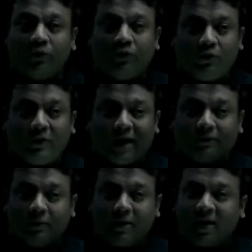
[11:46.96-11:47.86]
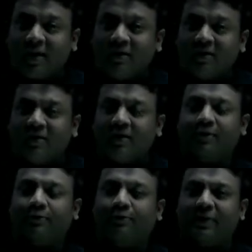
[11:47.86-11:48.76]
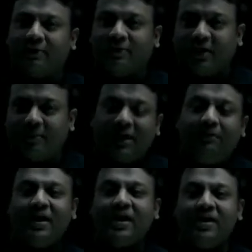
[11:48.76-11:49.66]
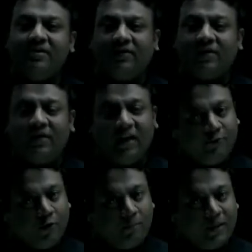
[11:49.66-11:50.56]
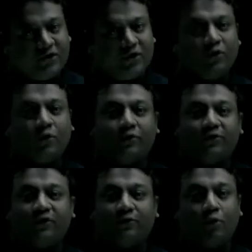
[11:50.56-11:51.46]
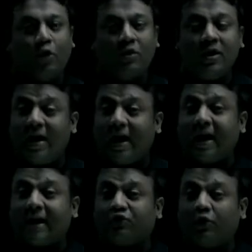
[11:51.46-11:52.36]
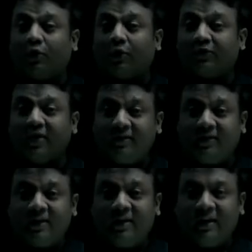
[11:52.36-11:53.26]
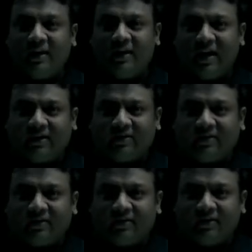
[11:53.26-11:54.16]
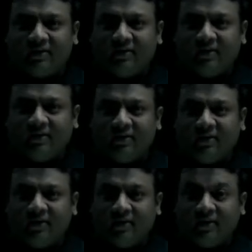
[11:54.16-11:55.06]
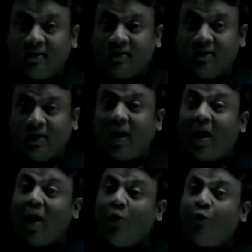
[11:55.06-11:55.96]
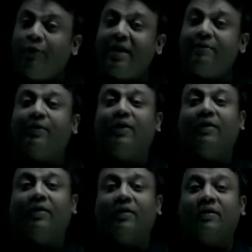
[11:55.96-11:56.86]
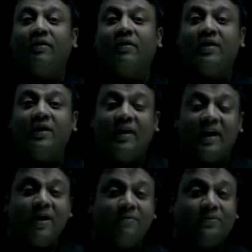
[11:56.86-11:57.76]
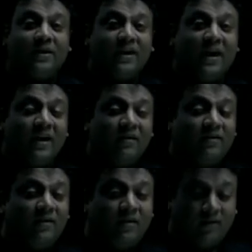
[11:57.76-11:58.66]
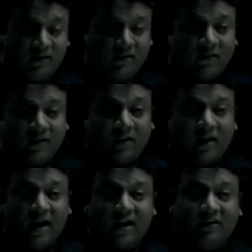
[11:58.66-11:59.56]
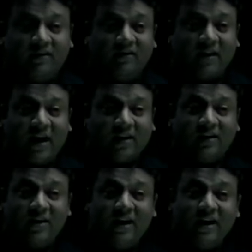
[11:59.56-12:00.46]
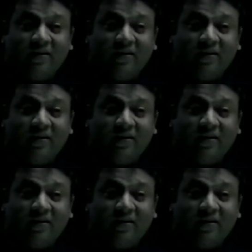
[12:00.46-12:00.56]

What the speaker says: So that will be a favorable variance if your budgeted cost is more and actual cost is less. However, if the case is exactly